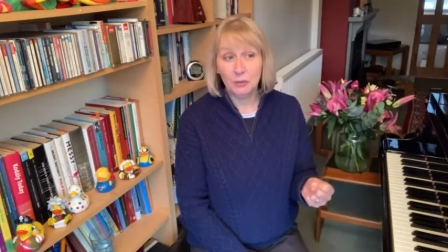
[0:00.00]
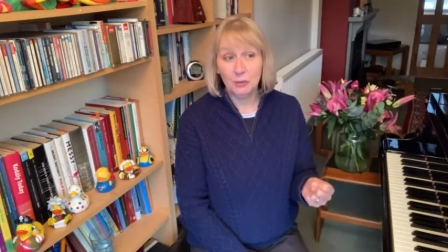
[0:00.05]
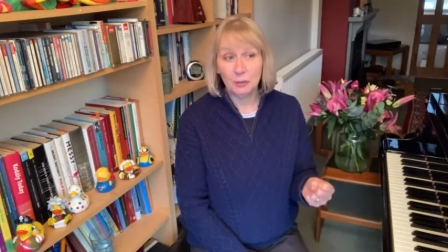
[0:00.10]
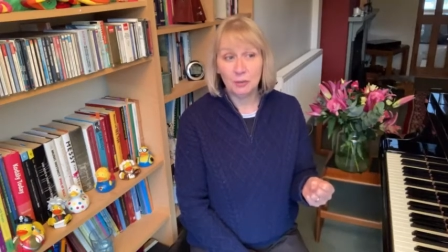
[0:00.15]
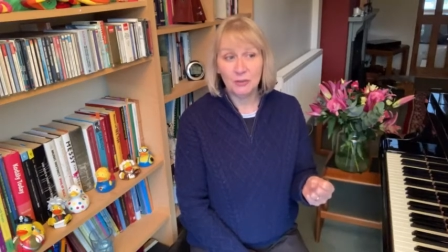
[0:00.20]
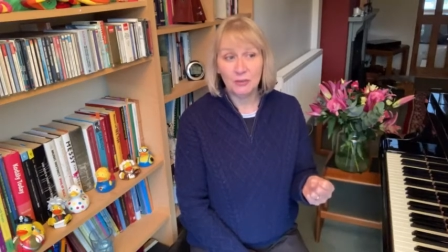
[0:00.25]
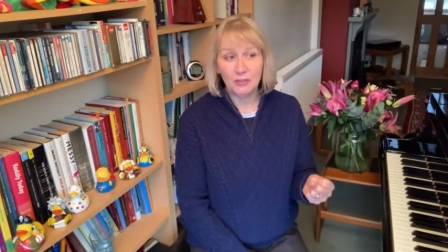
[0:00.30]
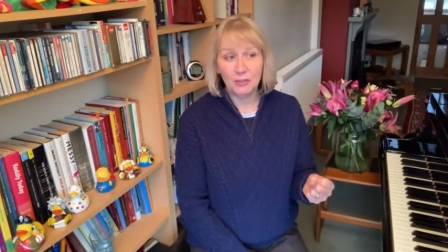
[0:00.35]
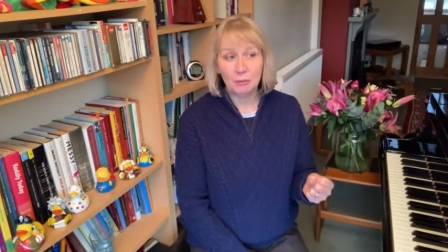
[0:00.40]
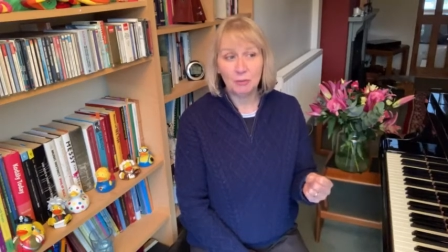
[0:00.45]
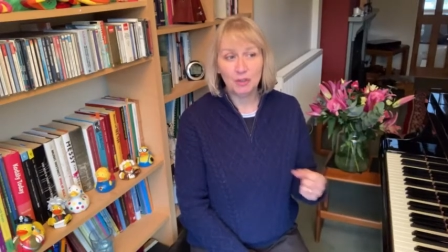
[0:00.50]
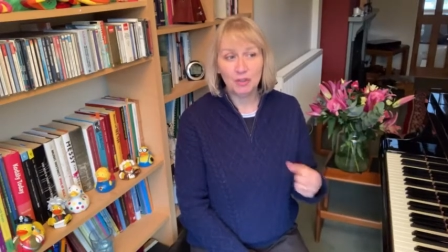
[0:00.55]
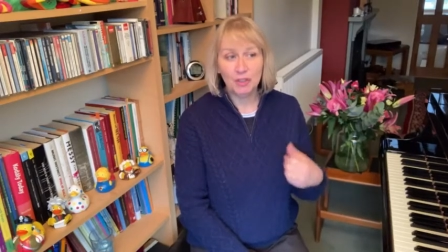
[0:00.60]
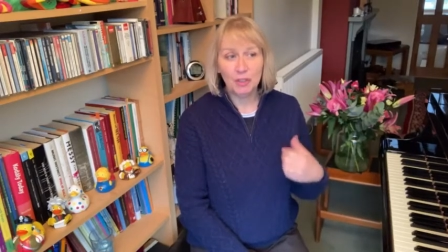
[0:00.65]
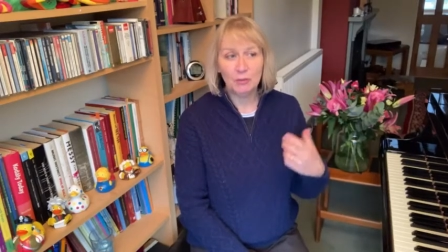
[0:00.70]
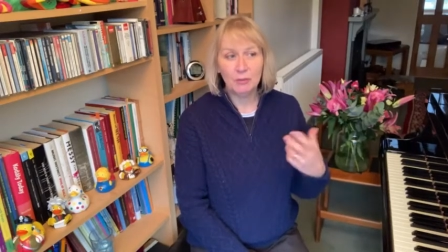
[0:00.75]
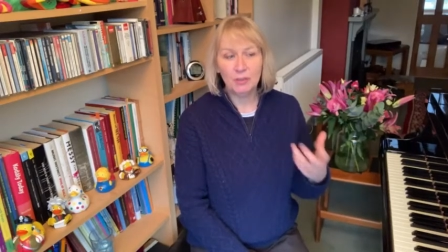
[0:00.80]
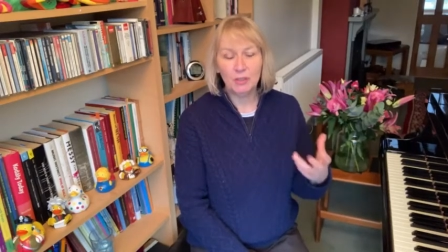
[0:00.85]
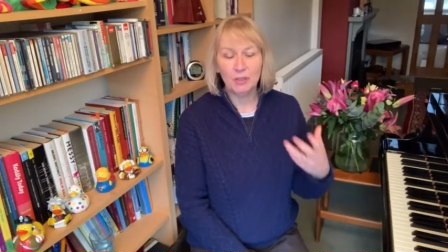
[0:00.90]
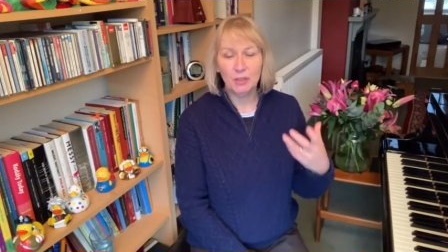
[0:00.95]
do because it was
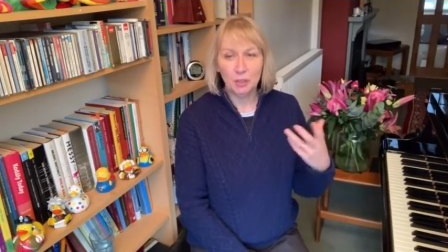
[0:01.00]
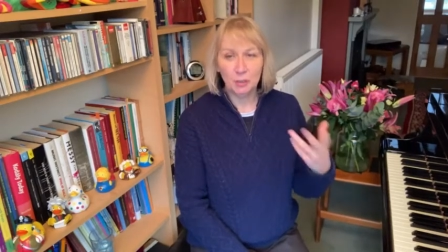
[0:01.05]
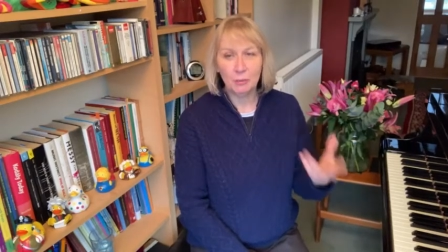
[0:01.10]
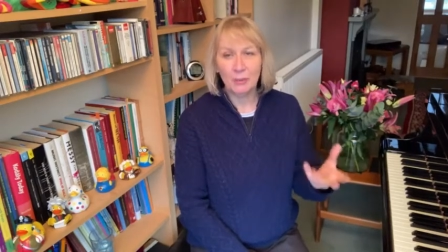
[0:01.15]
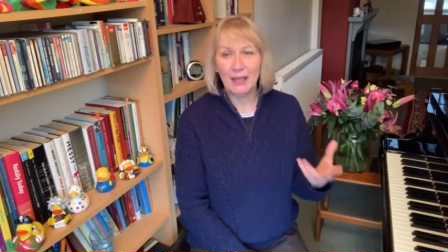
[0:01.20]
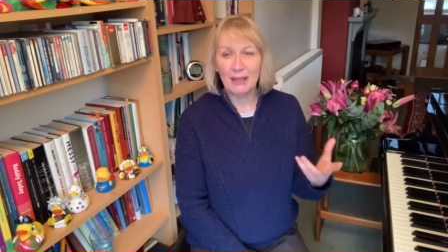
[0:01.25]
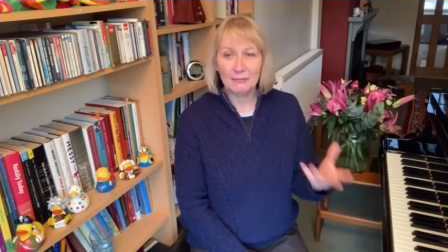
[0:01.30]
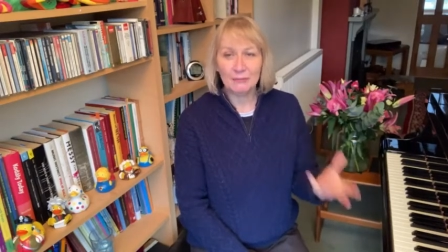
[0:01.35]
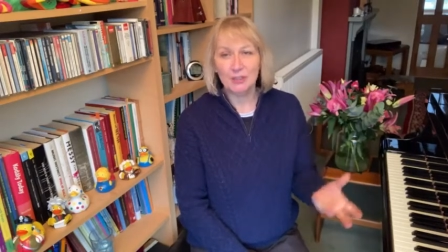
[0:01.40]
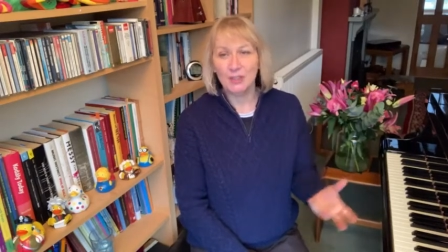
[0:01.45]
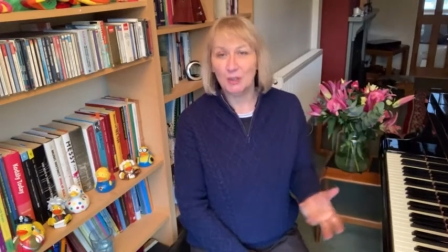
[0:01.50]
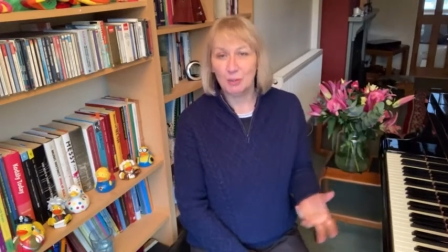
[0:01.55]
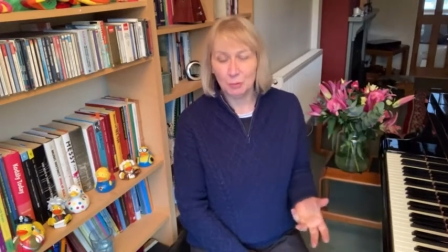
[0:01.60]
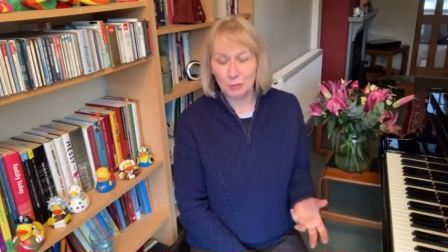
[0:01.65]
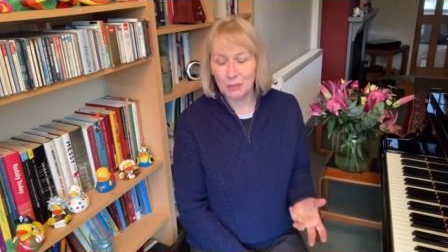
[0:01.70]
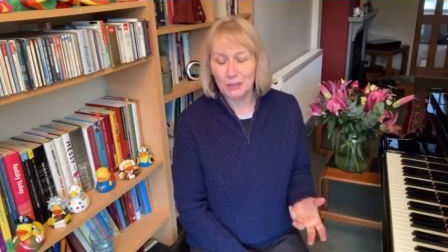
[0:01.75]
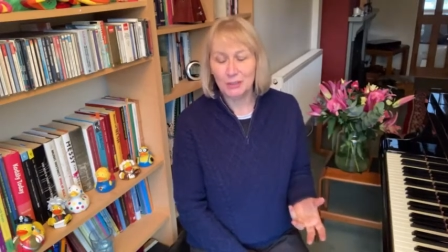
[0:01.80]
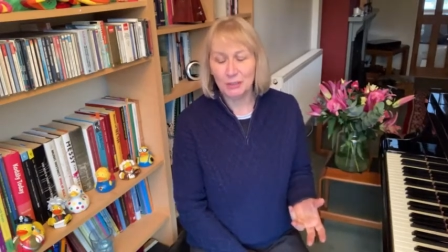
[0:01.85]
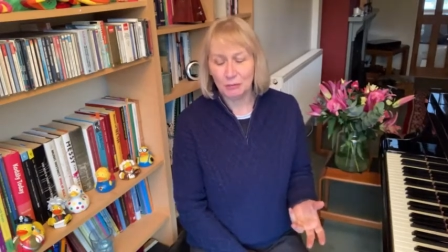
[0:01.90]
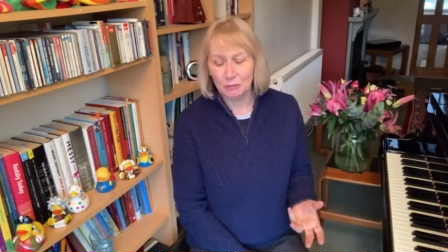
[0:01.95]
showing that you were having
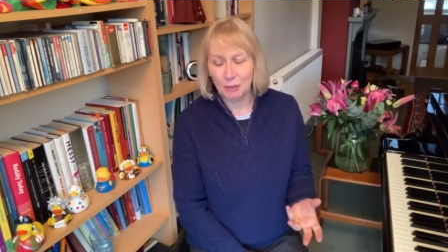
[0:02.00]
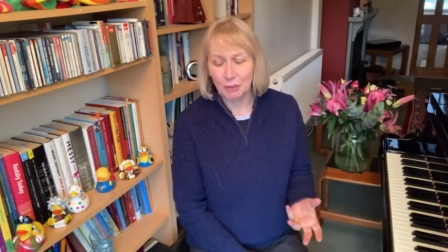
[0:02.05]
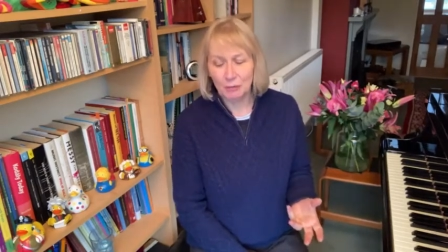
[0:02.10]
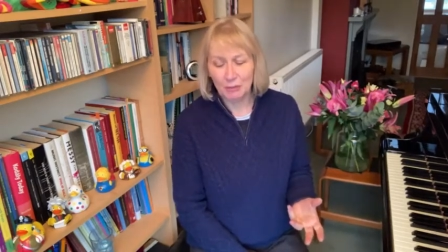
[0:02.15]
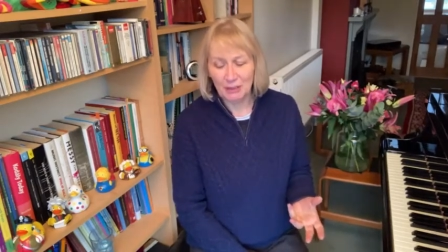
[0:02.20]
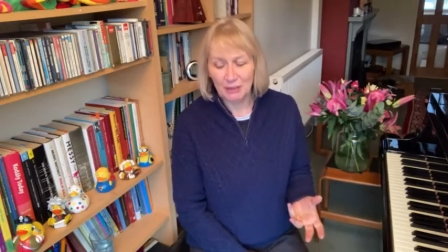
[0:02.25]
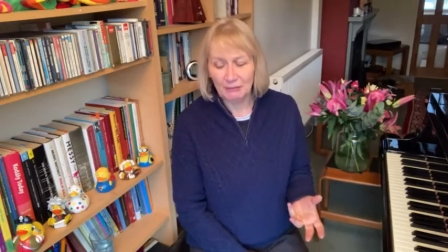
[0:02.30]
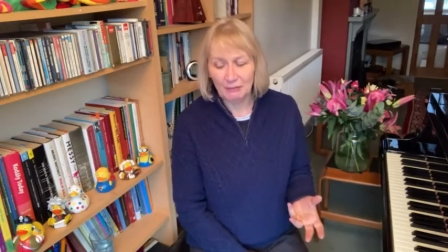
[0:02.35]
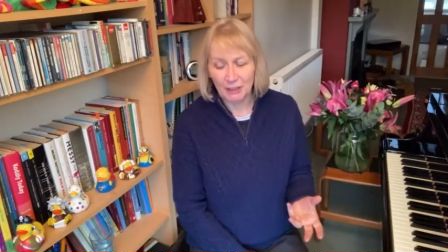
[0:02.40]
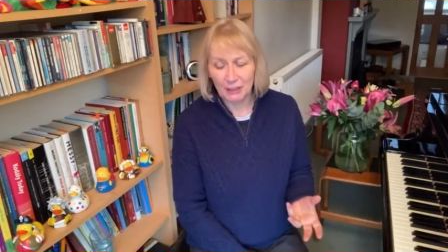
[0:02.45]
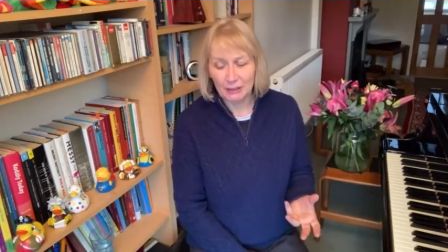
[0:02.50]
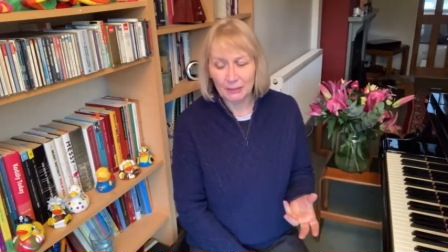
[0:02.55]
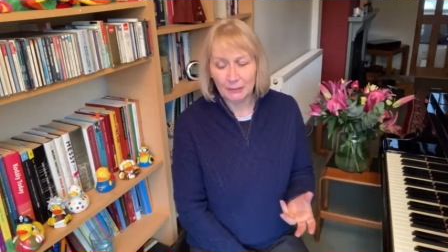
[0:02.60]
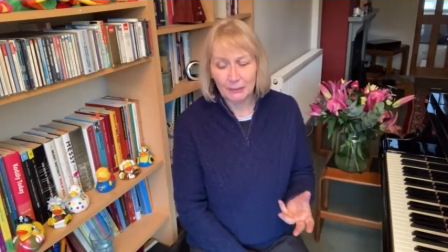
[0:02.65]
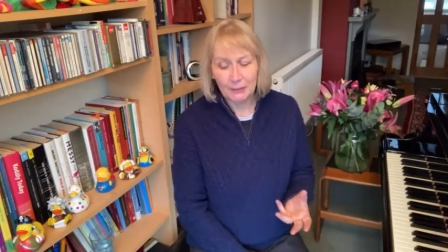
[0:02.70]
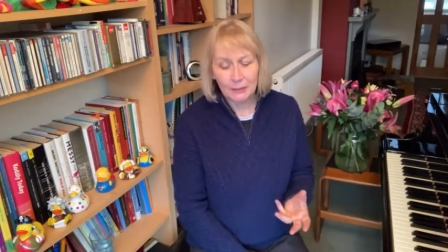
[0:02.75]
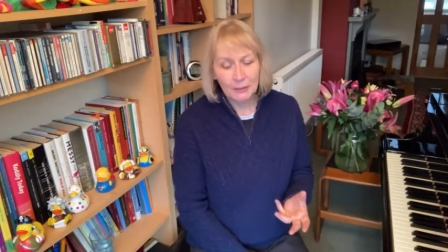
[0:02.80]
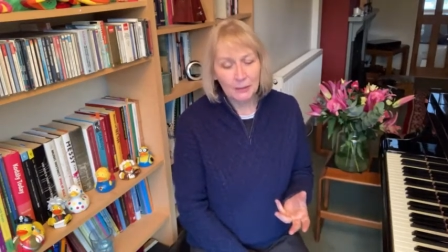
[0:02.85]
to earn your own living.